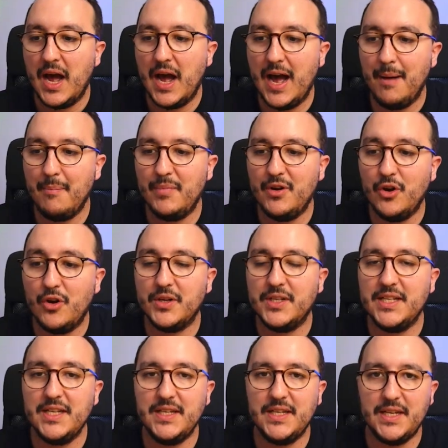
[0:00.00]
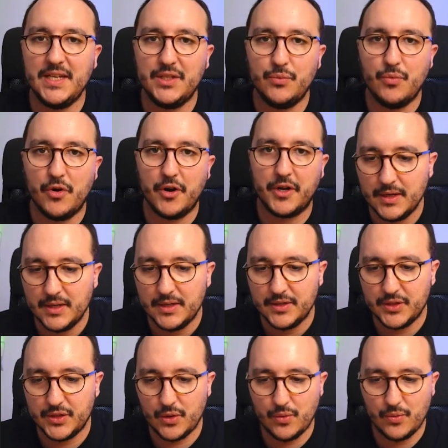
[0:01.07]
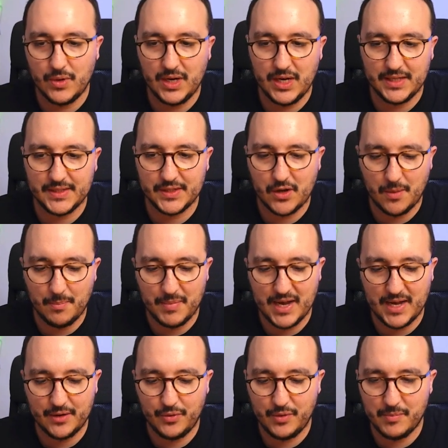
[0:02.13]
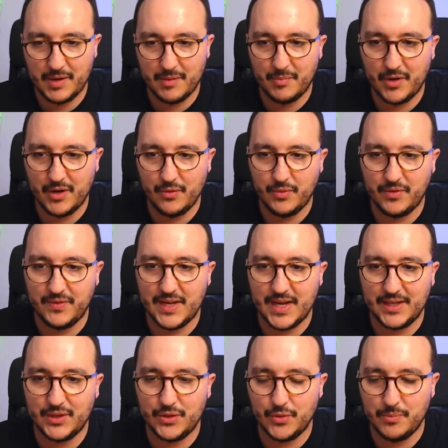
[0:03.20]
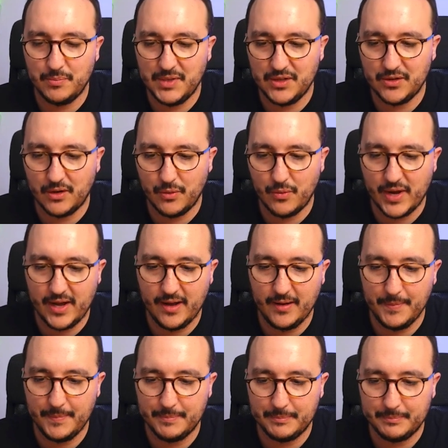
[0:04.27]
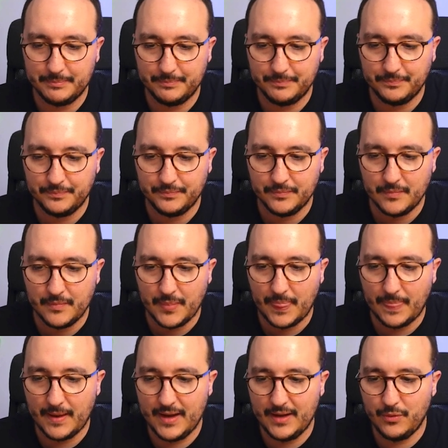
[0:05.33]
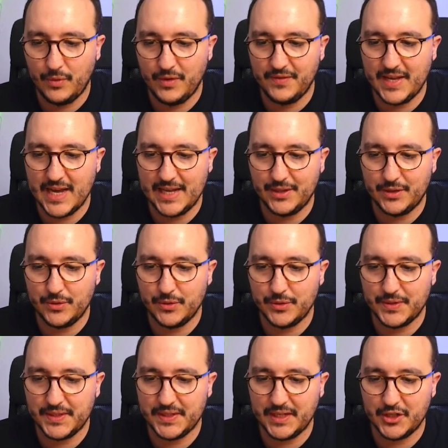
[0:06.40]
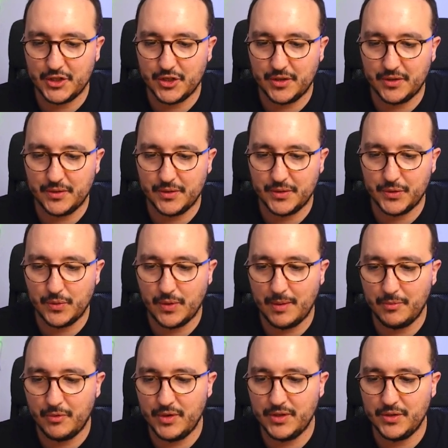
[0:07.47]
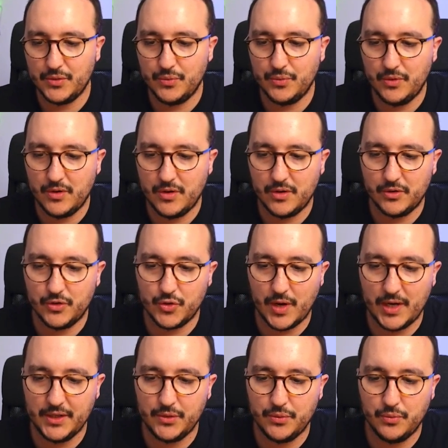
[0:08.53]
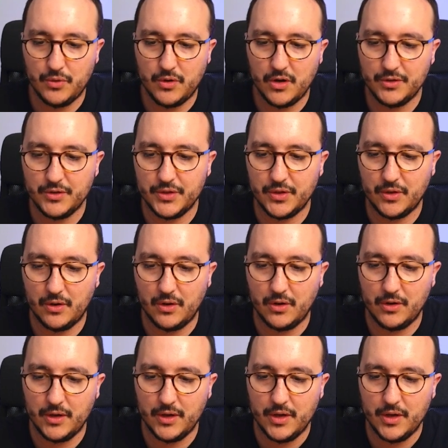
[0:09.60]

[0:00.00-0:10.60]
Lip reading: I'm logged in, it works. So let's come back. Remember, we've got the middleware and we've got the session. So I'm going to try to console log